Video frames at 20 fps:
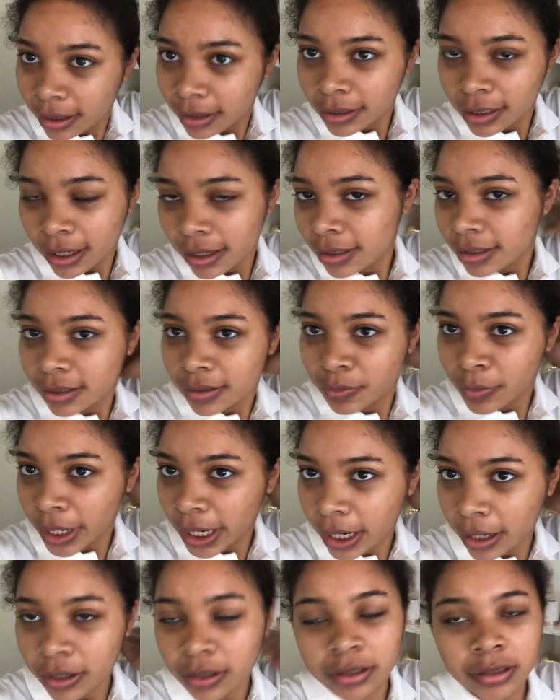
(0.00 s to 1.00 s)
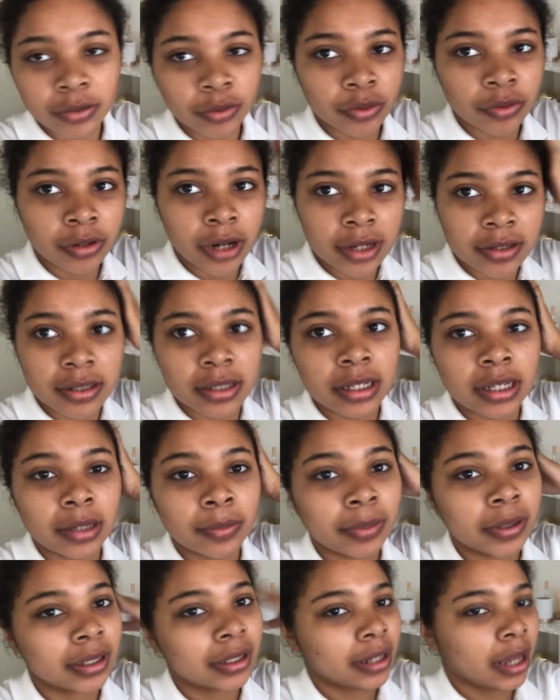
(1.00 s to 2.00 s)
yes, my hair is still crusty,
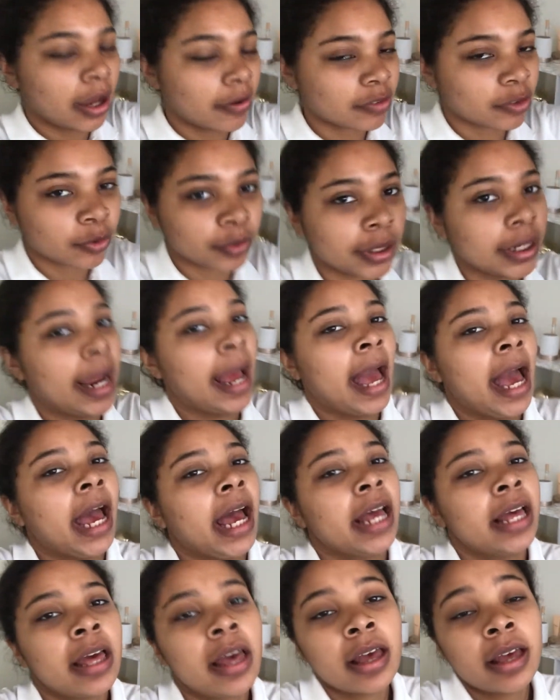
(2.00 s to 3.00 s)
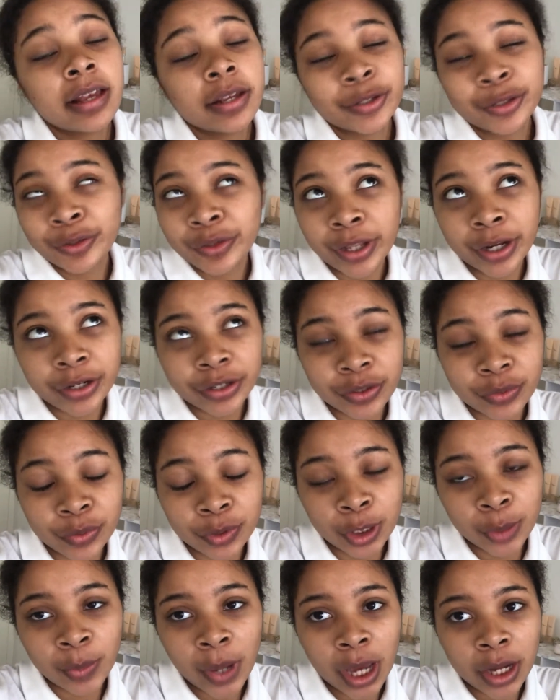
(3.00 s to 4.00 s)
but I have to wear a hat, so that doesn't
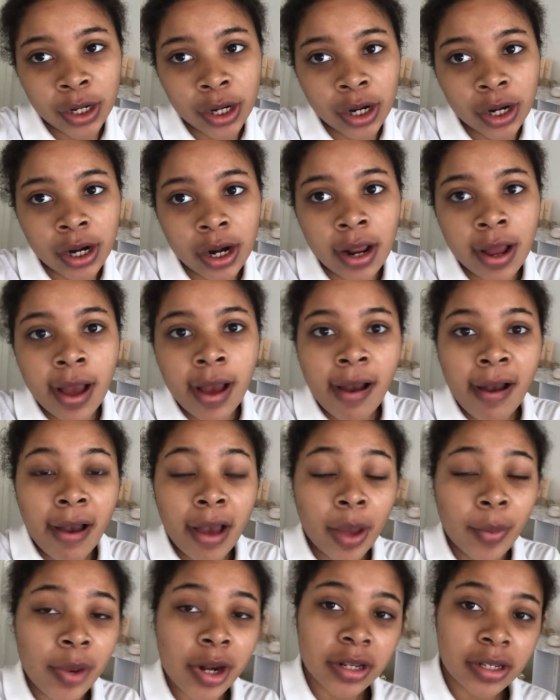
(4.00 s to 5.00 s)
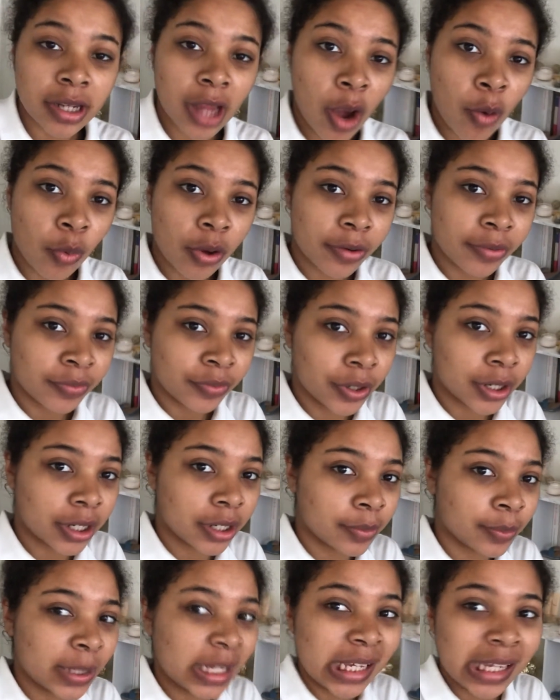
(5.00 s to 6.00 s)
really matter. It is now
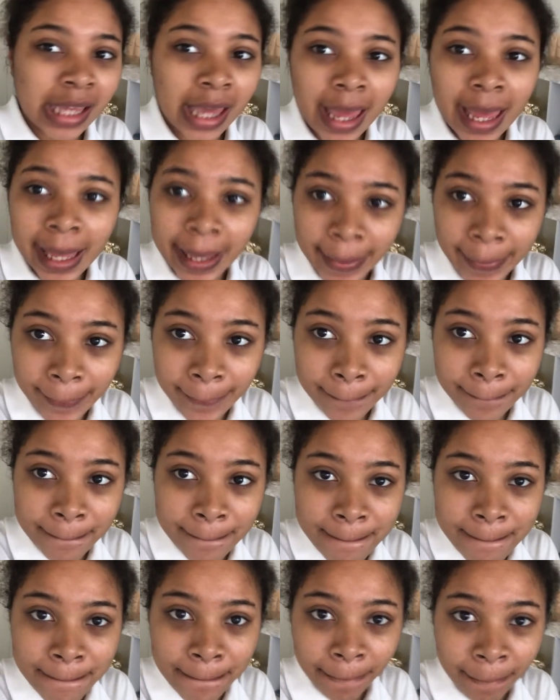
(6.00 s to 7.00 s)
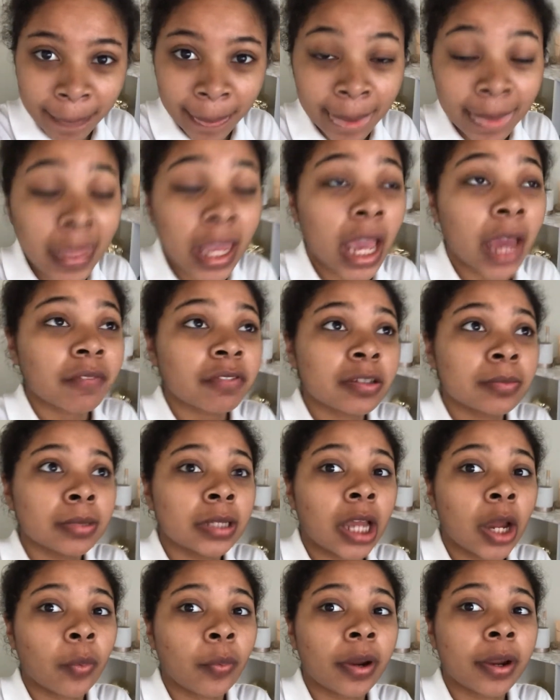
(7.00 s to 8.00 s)
1:40 p.m. I have to
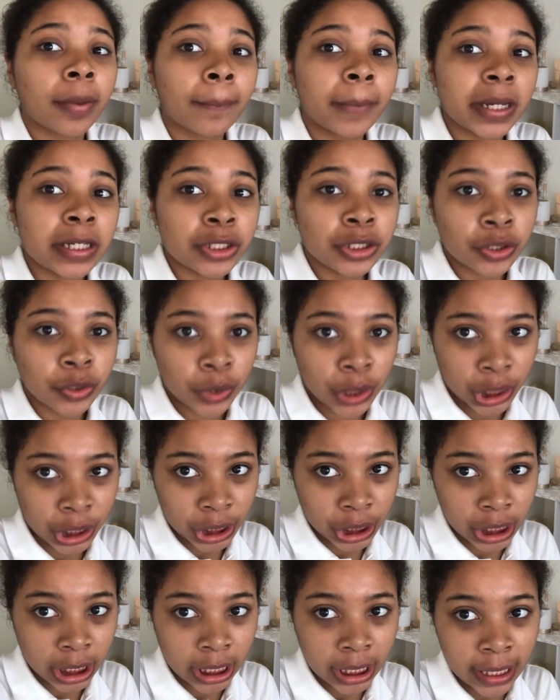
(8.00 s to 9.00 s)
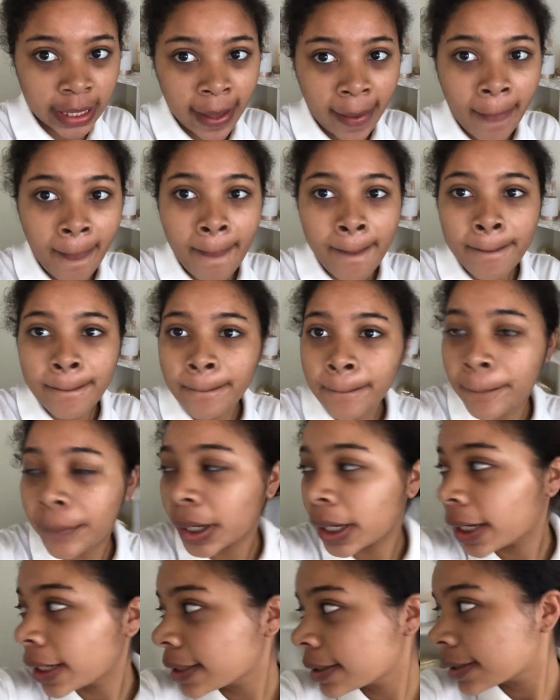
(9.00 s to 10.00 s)
be at work by 2:30,
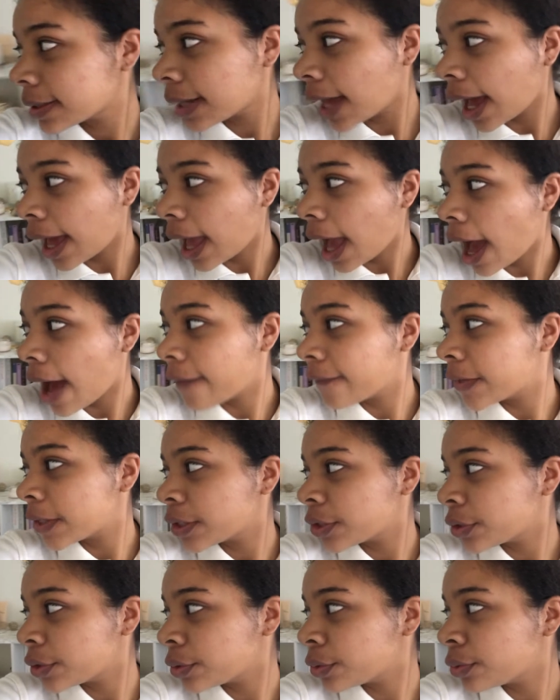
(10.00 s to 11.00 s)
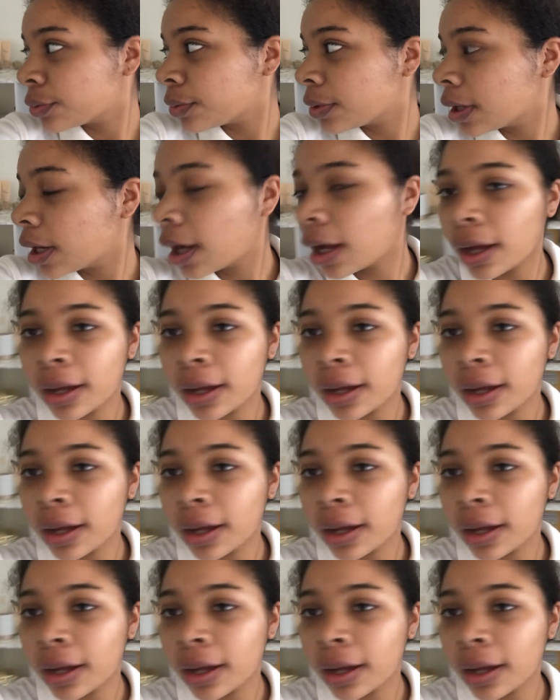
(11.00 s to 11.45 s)
but I have to